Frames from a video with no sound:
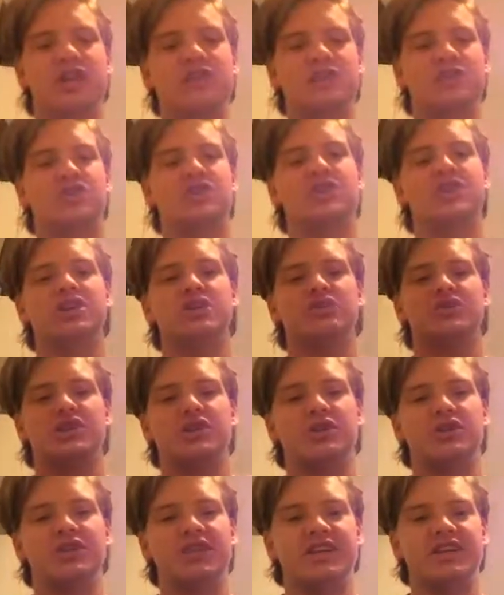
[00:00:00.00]
rice, you could use
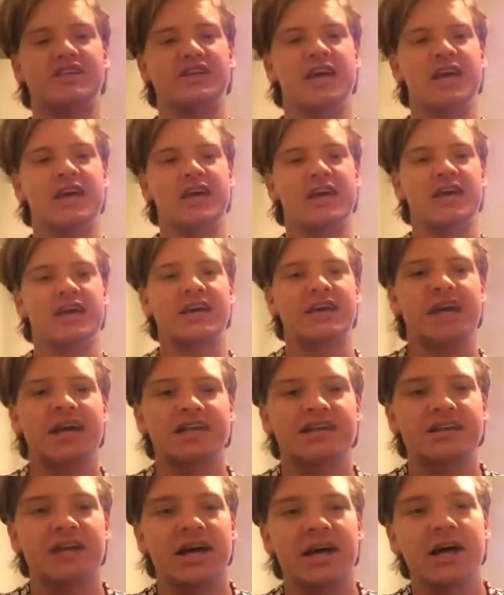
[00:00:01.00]
it on these
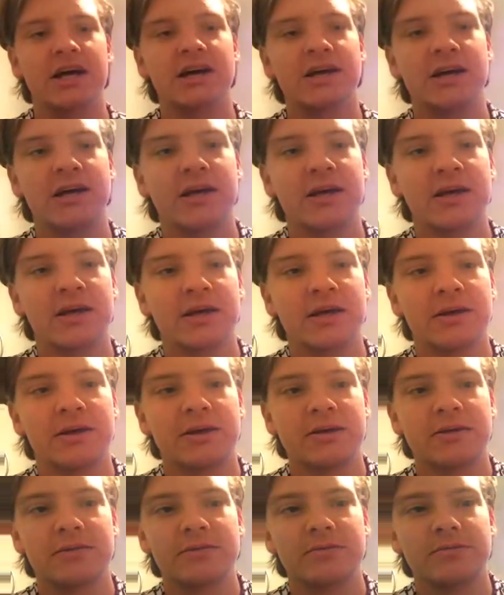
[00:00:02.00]
geisha
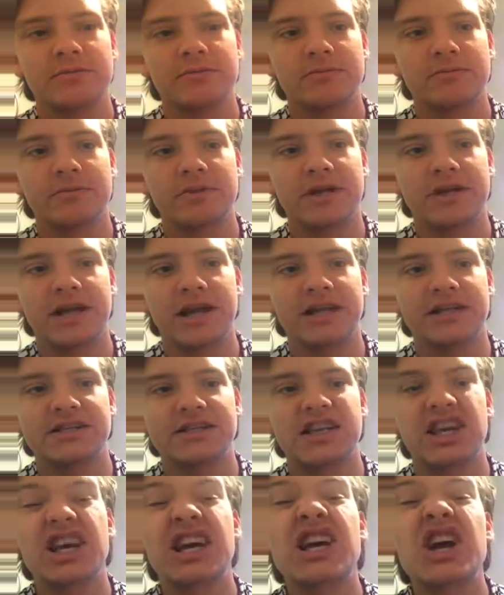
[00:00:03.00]

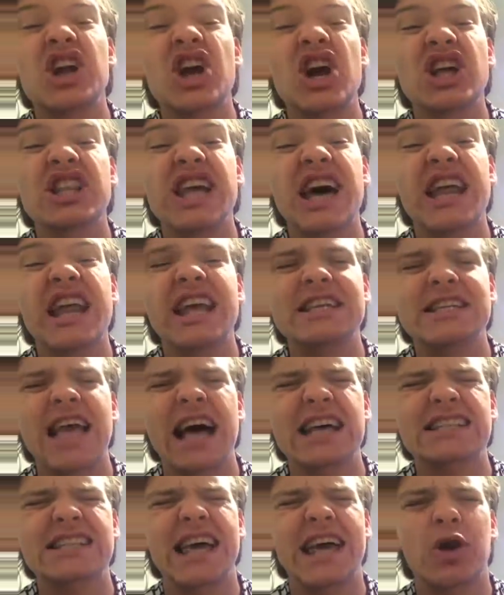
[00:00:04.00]
rice, grøt rice
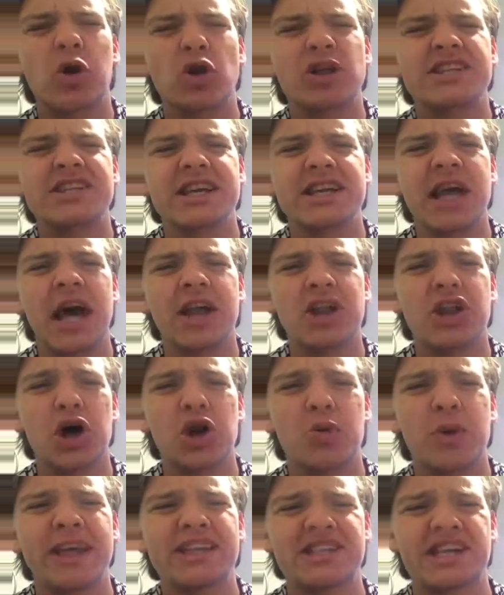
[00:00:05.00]
as they call it in
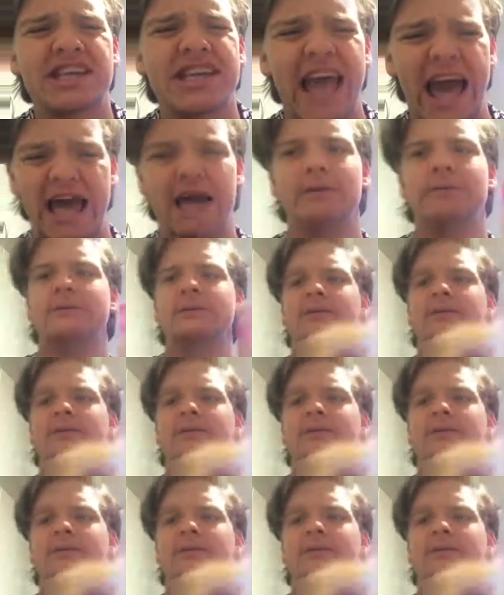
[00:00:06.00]
Norwegian, yeah.